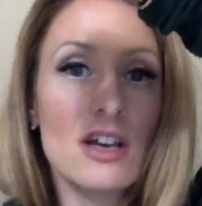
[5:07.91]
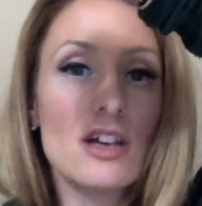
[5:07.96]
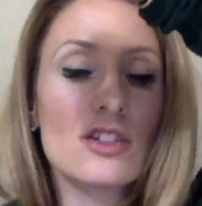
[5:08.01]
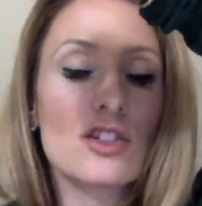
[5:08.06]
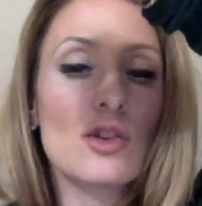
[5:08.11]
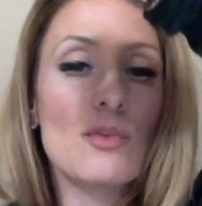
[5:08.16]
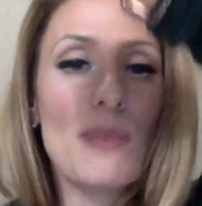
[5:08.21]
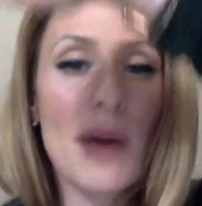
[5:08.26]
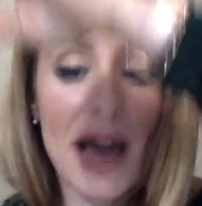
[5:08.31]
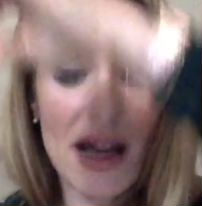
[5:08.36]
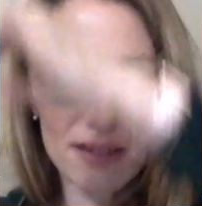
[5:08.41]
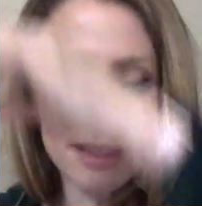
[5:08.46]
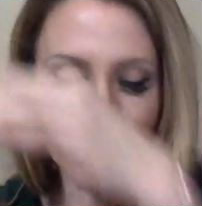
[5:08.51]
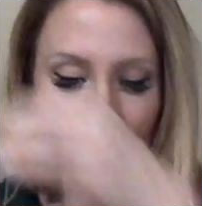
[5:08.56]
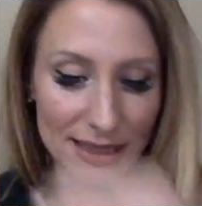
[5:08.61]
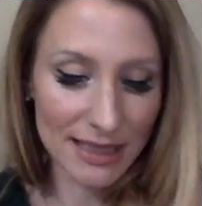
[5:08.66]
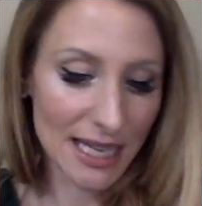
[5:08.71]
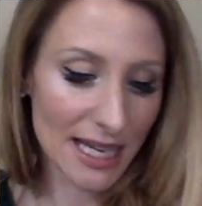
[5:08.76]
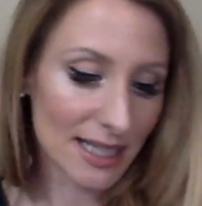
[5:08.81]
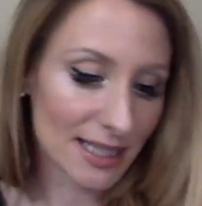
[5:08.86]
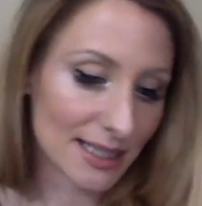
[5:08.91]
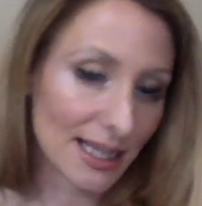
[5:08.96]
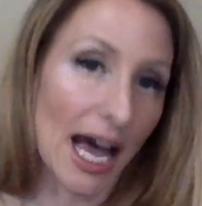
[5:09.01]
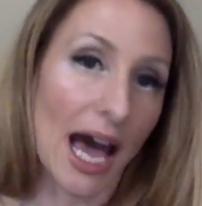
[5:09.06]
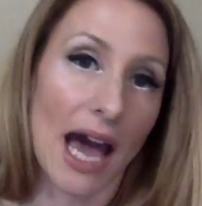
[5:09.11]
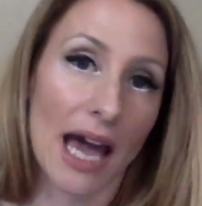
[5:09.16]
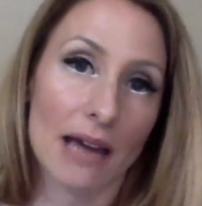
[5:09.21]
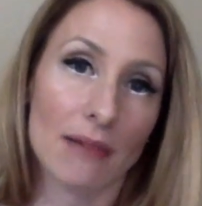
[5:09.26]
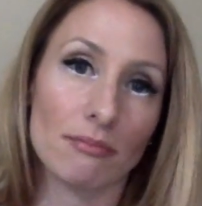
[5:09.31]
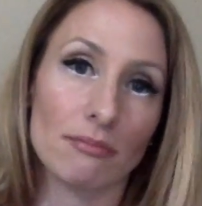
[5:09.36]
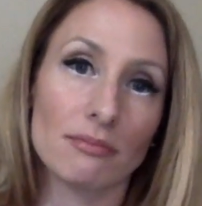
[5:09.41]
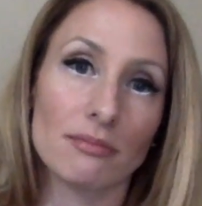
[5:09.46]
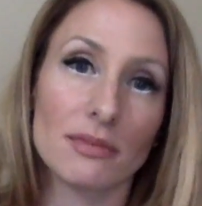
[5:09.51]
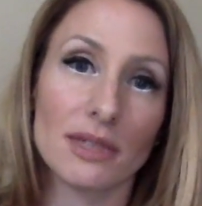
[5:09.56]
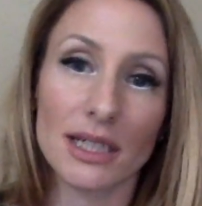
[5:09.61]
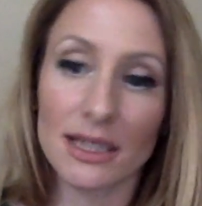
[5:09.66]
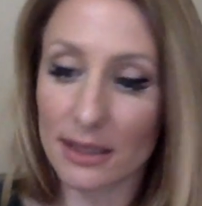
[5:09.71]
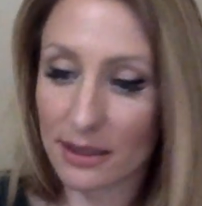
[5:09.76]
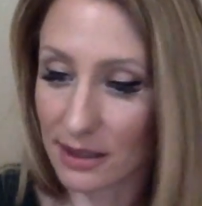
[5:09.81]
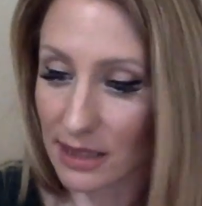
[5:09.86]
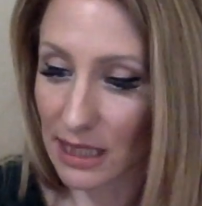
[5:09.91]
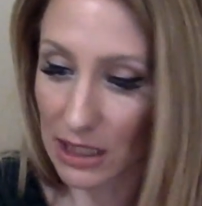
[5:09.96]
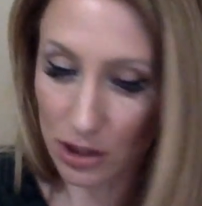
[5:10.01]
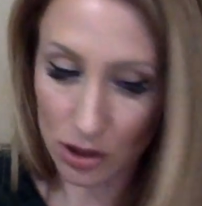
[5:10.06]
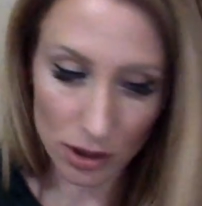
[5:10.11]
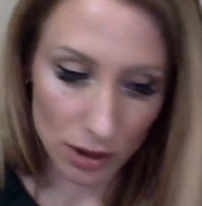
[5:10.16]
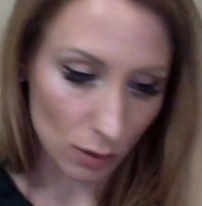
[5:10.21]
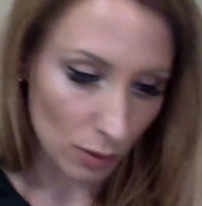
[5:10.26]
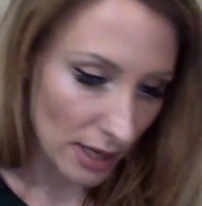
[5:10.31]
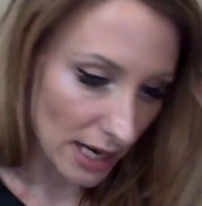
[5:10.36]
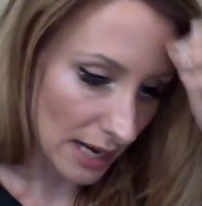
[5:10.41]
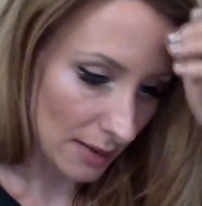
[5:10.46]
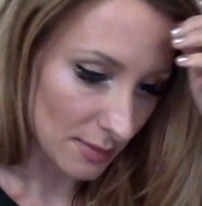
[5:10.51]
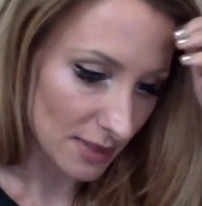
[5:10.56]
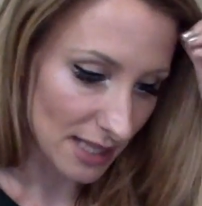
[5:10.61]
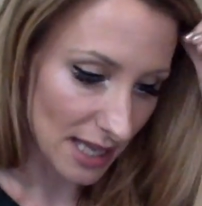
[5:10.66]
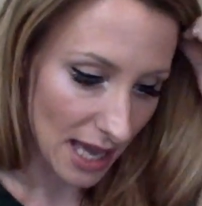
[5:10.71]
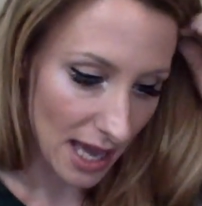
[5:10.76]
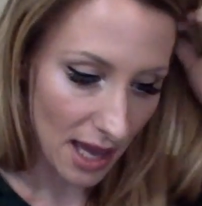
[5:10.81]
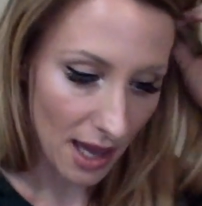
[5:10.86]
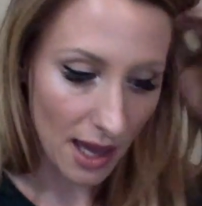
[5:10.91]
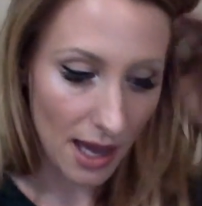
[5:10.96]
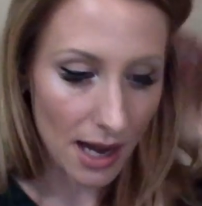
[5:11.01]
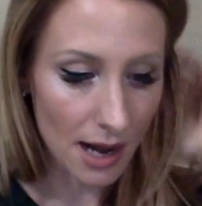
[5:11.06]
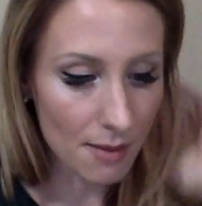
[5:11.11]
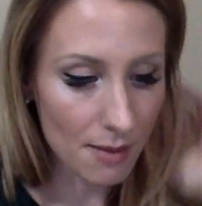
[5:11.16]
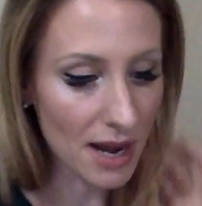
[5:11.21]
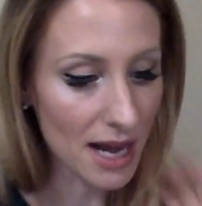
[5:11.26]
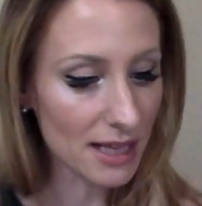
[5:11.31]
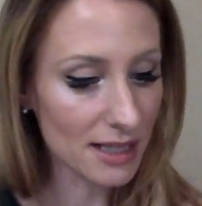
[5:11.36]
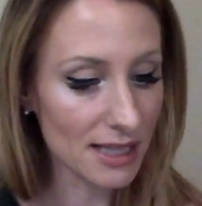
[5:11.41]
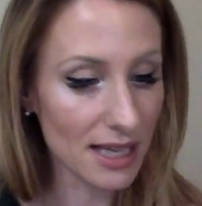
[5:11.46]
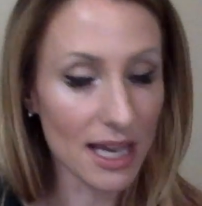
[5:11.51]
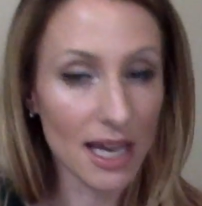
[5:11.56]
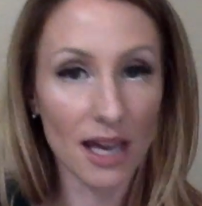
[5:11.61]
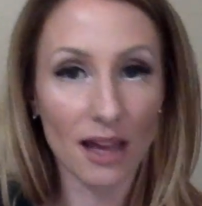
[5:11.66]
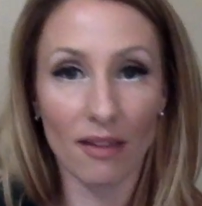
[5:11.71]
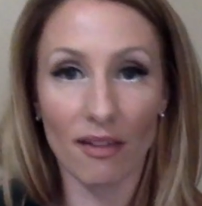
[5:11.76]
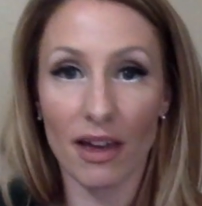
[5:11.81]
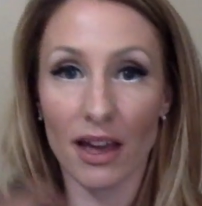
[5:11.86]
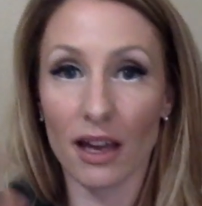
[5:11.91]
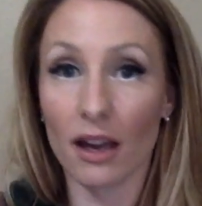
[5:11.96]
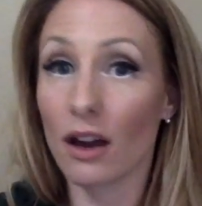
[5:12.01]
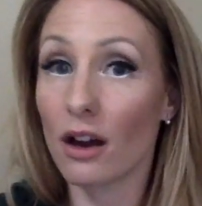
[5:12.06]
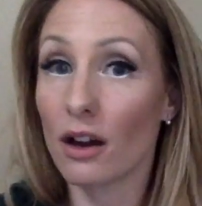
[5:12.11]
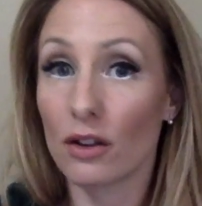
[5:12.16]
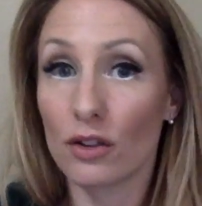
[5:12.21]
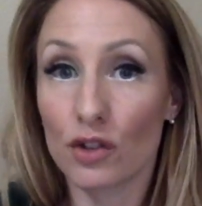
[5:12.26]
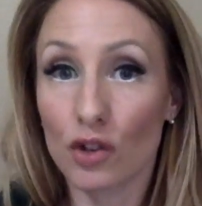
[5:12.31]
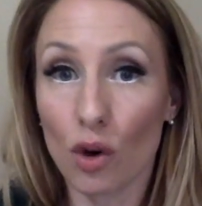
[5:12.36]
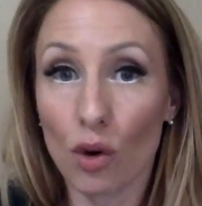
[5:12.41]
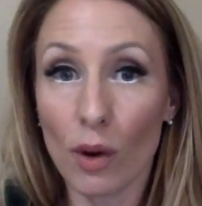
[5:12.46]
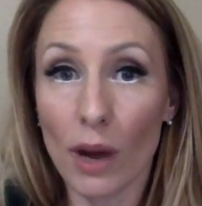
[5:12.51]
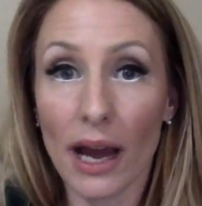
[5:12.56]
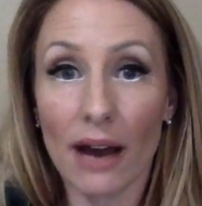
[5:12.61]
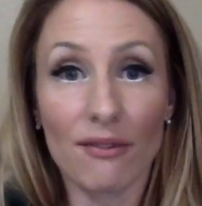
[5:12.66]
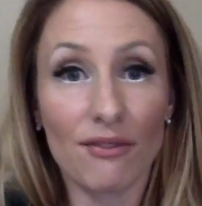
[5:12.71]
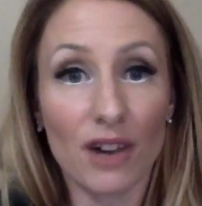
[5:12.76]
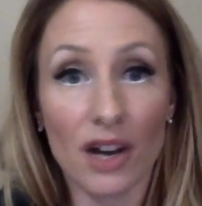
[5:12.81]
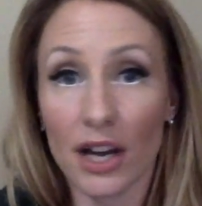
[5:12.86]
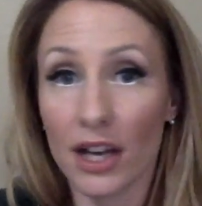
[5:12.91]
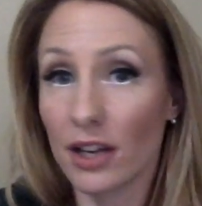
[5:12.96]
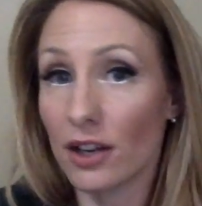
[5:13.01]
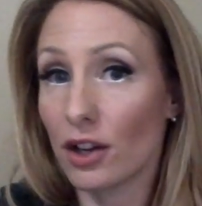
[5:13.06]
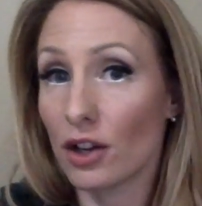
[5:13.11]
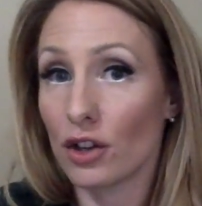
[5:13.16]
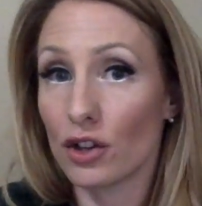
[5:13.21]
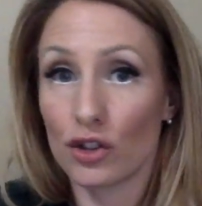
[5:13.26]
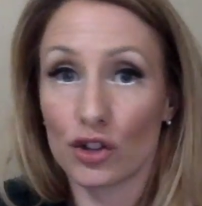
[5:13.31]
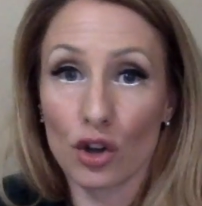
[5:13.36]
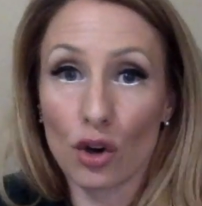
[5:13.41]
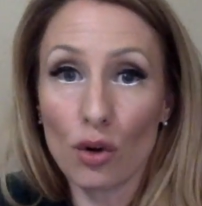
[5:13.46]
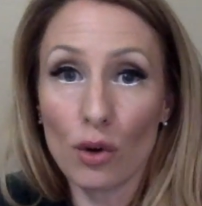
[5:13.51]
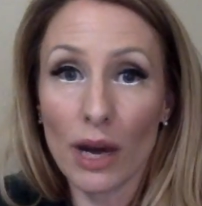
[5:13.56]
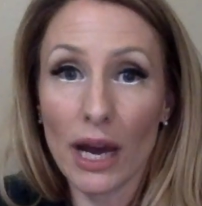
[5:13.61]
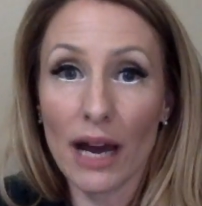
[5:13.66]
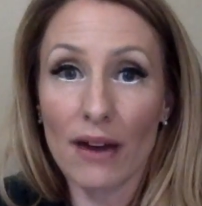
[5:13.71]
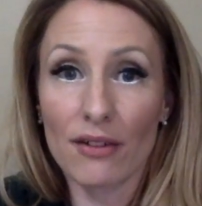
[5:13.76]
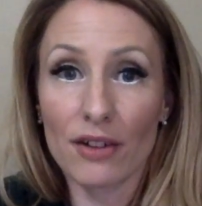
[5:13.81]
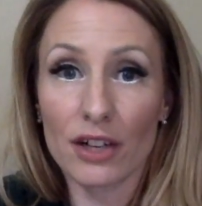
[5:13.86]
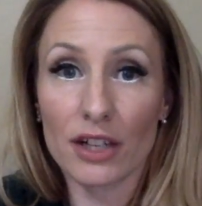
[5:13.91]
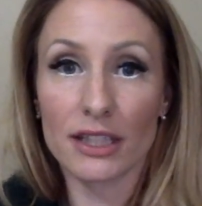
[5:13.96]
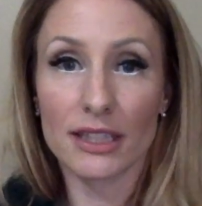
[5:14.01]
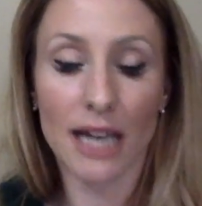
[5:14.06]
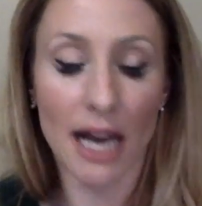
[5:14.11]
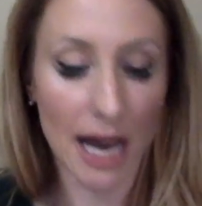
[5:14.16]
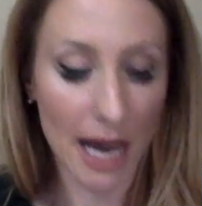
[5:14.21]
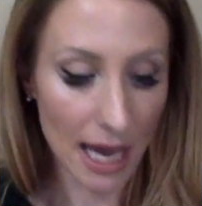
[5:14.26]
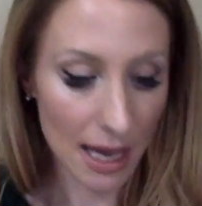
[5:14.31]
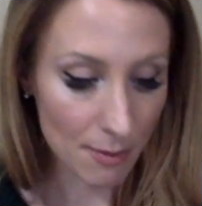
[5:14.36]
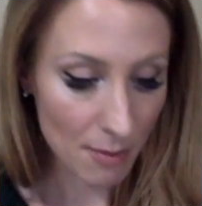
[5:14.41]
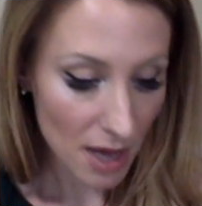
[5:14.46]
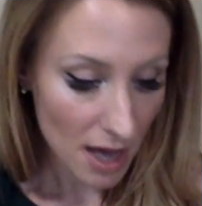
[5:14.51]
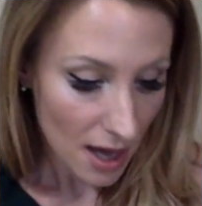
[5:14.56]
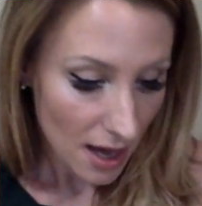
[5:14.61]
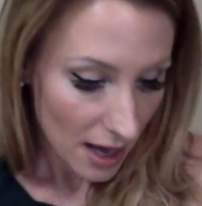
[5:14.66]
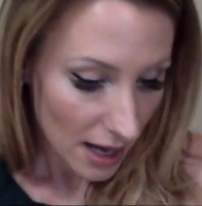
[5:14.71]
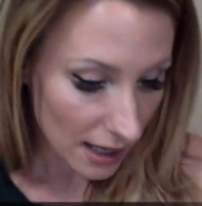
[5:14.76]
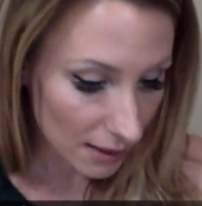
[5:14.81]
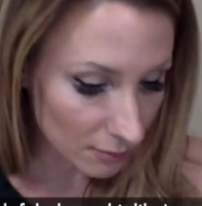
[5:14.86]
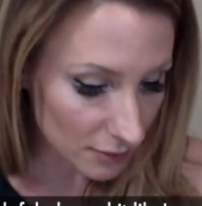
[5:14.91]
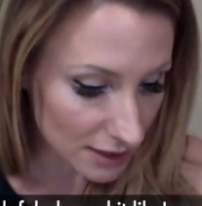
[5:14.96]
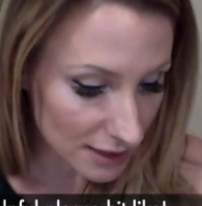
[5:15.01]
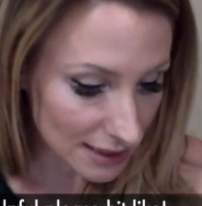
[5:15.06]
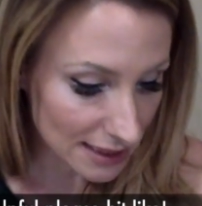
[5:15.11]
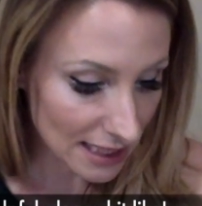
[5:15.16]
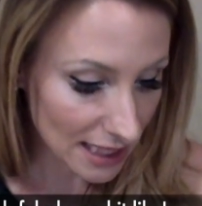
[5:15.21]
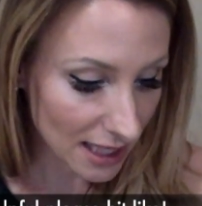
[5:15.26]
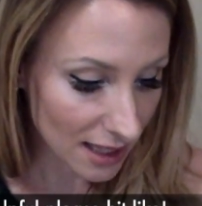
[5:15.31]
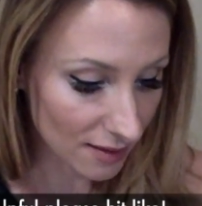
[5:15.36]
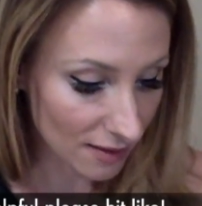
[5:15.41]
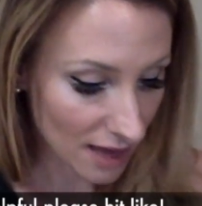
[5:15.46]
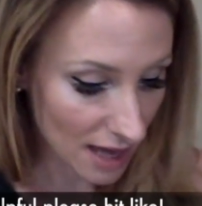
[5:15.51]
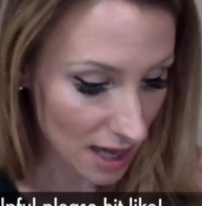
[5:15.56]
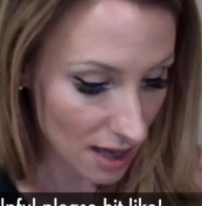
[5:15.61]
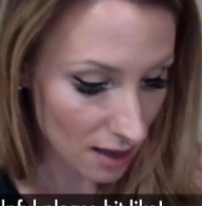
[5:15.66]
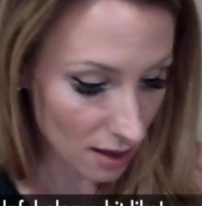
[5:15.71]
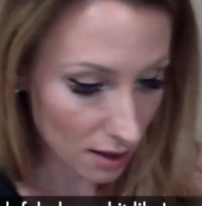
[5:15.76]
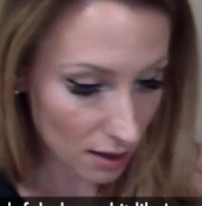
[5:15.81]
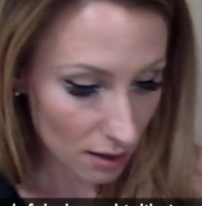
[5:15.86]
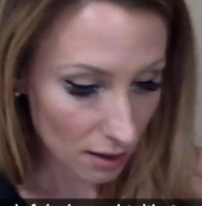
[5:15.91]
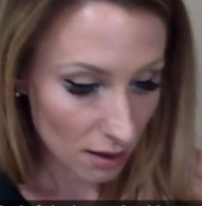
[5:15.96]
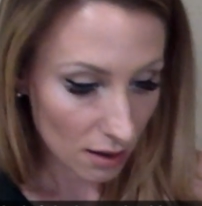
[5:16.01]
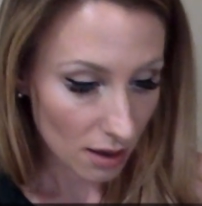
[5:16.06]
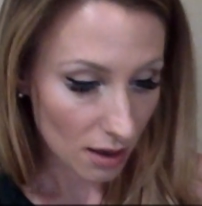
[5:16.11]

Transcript: So balance takes time is essentially what I'm saying. And I'm not saying like don't have fun, don't have a good time. I'm just saying like